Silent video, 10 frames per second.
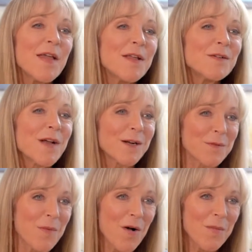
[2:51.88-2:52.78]
Thank you, Dr.
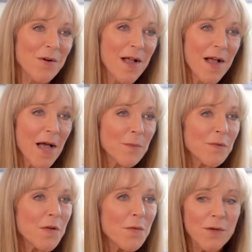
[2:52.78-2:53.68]
Palmer. I'm
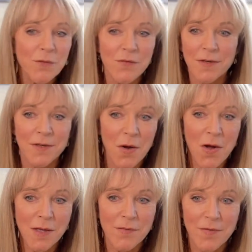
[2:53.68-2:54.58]
so interested in
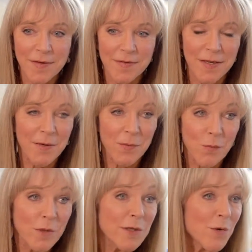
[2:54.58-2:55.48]
all of this and
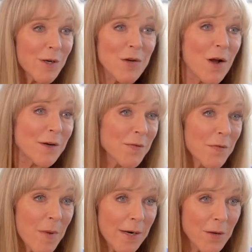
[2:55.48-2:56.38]
really want to talk to
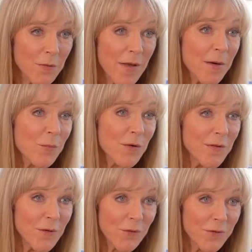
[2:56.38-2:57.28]
somebody who's had a
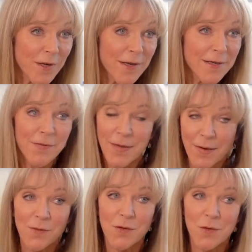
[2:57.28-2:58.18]
procedure done. And
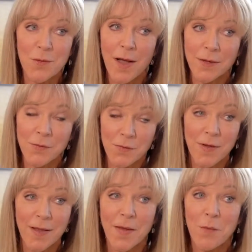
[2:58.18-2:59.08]
thanks to you, I
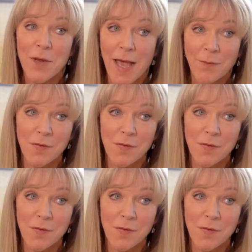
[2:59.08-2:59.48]
understand that we have